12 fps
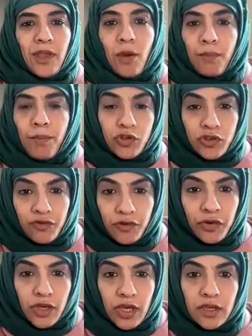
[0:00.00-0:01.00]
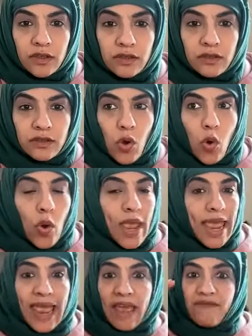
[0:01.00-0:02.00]
a box of cookies, or
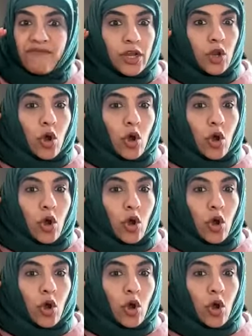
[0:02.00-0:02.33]
have that